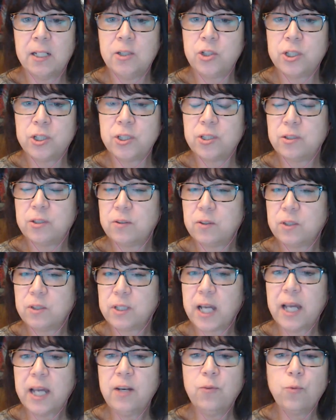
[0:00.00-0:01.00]
Just
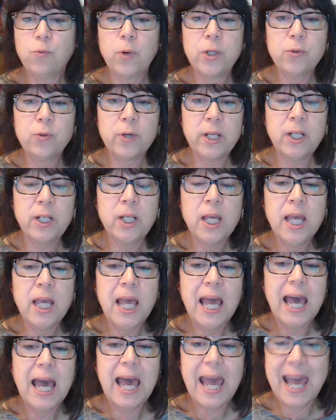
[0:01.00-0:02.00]
kind of wondering,
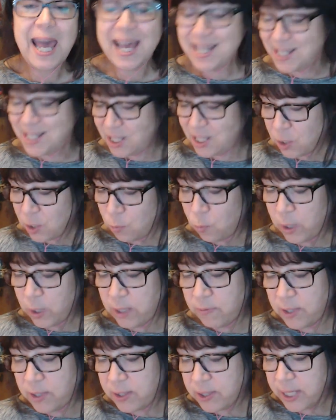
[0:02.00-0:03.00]
as one
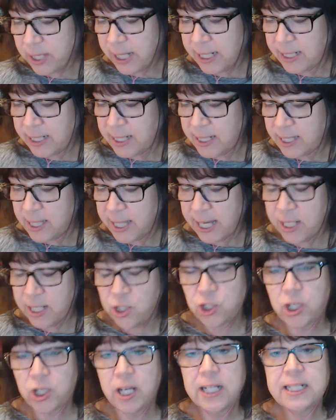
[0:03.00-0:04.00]
of the things that
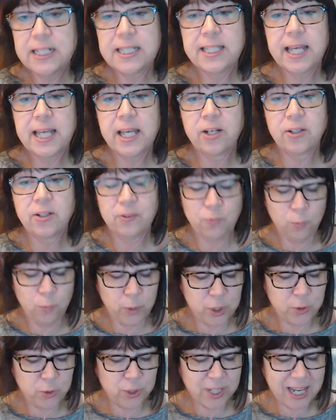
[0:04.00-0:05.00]
Sean said,
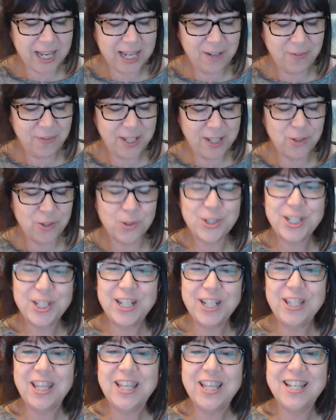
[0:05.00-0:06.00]
which was kind of
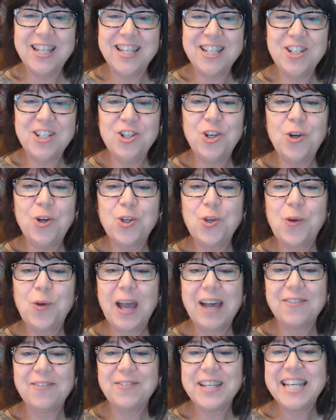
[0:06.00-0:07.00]
interesting, that
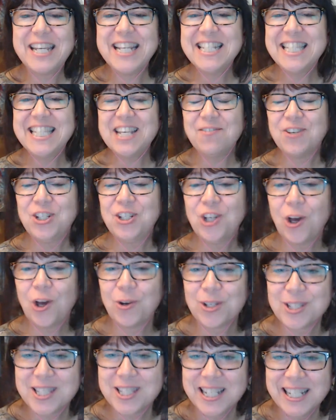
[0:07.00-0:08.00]
he's even
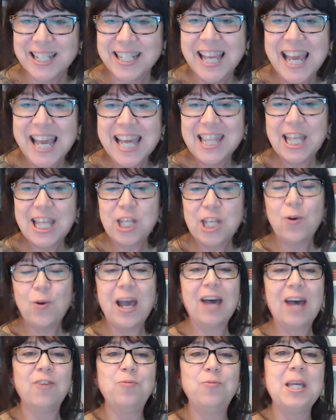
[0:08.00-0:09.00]
noticing that you
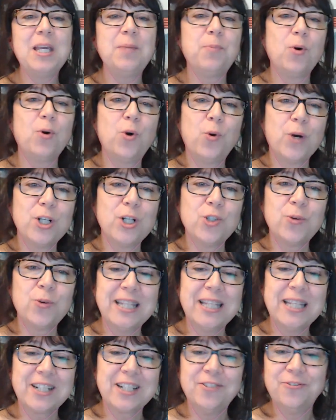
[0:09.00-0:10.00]
have people who are
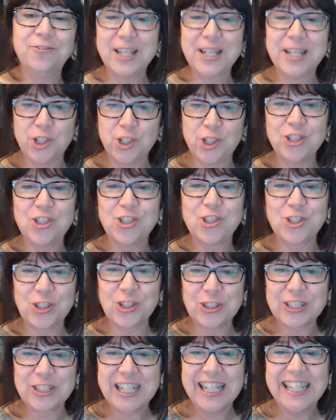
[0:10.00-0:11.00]
doing the convention
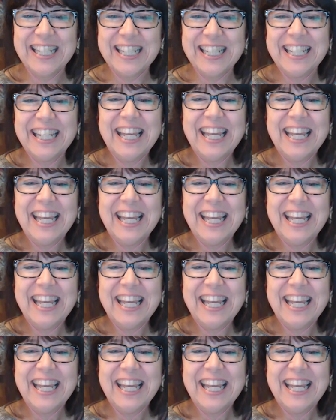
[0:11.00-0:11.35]
circuit.